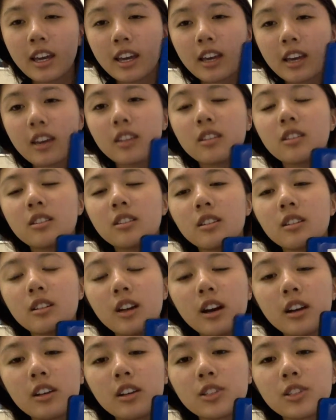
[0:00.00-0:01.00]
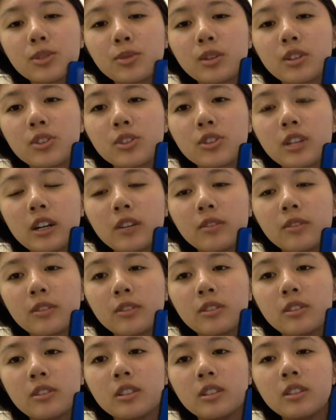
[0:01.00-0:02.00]
and then the longest one
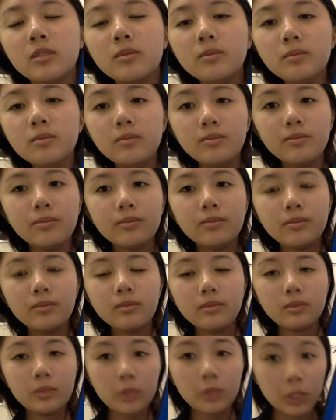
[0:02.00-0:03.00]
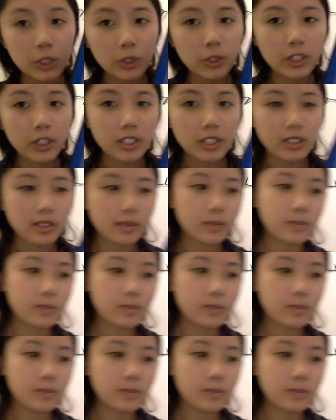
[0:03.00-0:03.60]
travel the shortest.